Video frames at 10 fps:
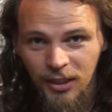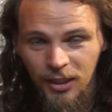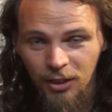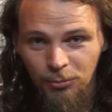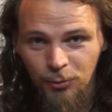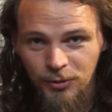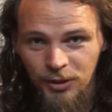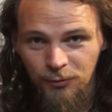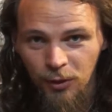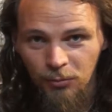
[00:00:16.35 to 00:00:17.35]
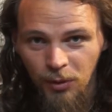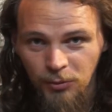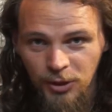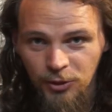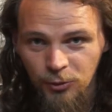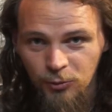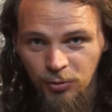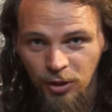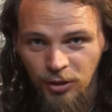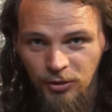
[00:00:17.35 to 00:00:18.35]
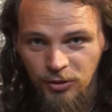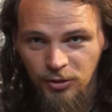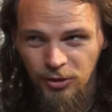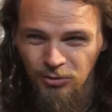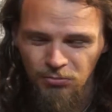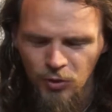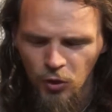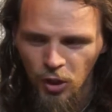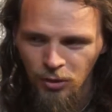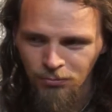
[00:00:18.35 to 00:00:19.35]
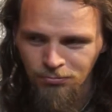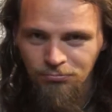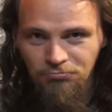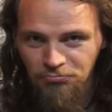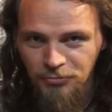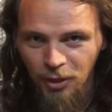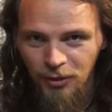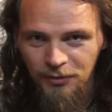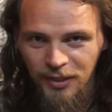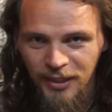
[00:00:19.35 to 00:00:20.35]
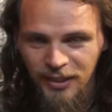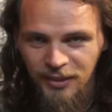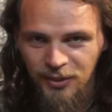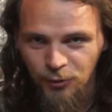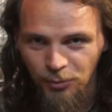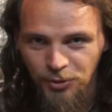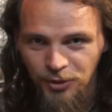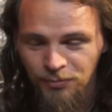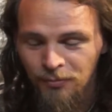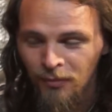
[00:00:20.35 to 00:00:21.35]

Uh, I brought it from multitoolproducts.com. I'll leave a link in the description.